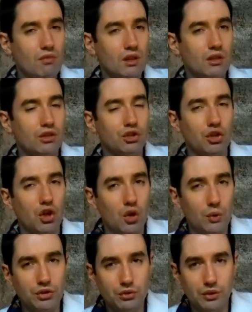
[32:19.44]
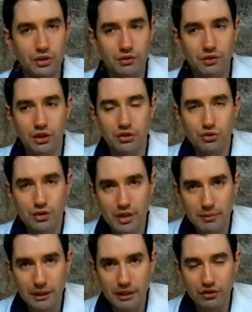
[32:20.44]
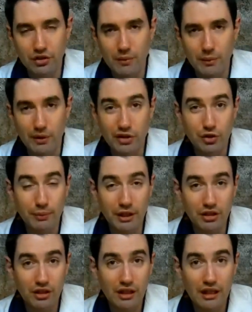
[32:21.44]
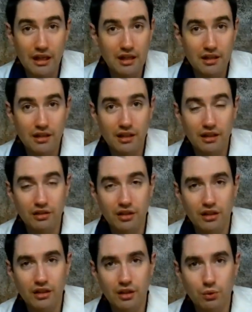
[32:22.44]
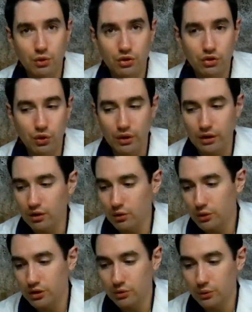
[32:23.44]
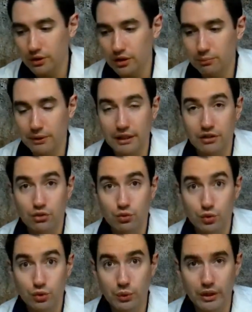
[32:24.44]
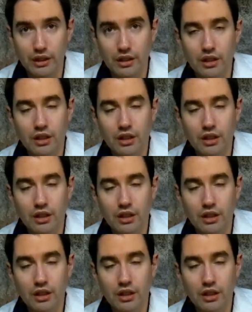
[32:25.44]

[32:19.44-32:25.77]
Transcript: There's always a risk of Clostridia being somewhere, especially in anything that has contact with soil, which is what these plants grew in.